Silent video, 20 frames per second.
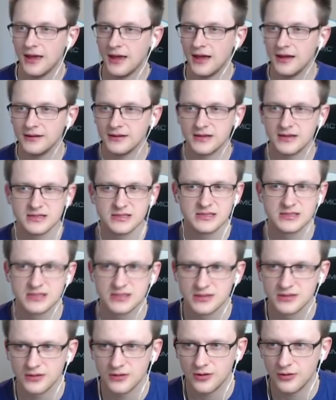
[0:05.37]
as
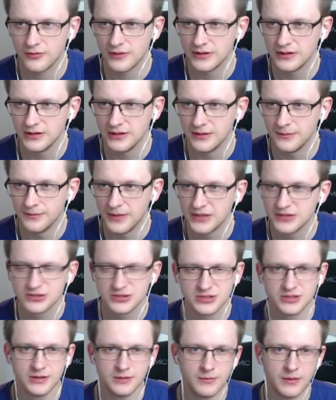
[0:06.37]
already mentioned
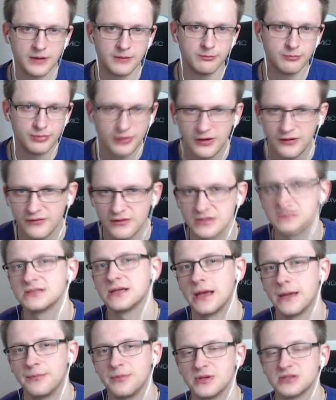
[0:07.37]
in my previous
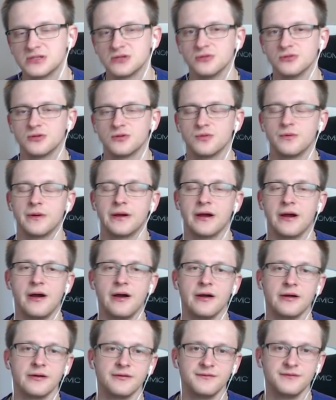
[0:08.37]
episode where
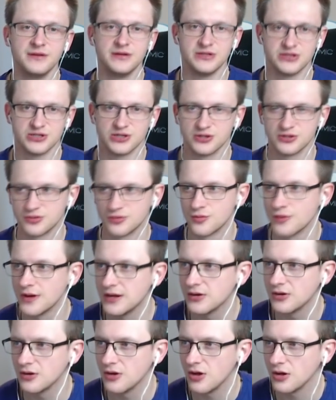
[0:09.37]
I featured
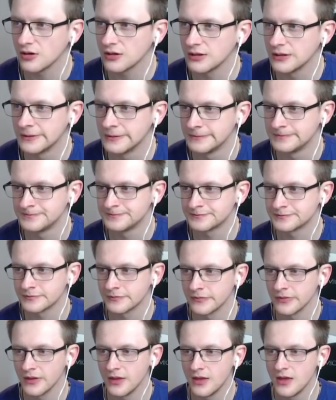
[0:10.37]
Rhinolog,
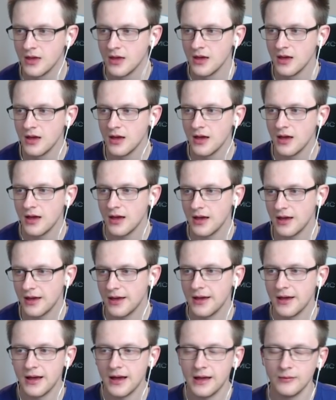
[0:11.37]

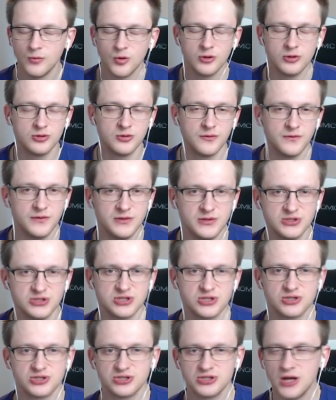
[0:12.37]
I'm going to feature
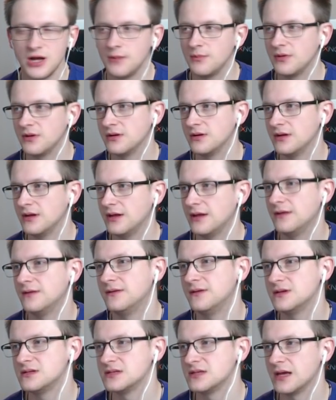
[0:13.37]
Shaman in
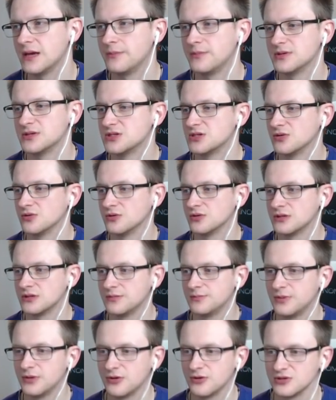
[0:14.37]
this episode
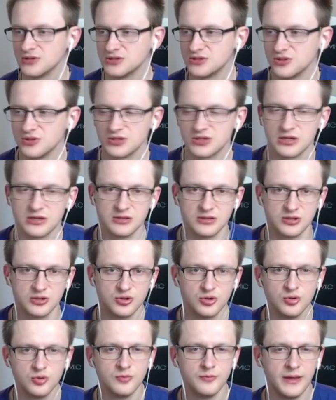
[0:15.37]
because those are the
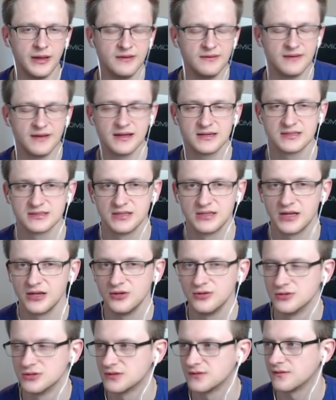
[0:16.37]
two main decks that I
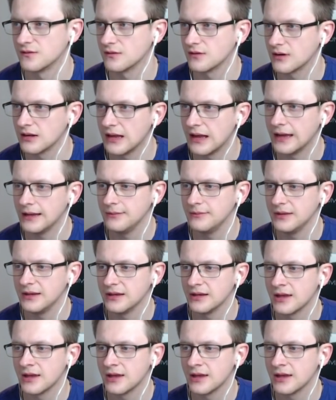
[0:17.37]
used for climbing.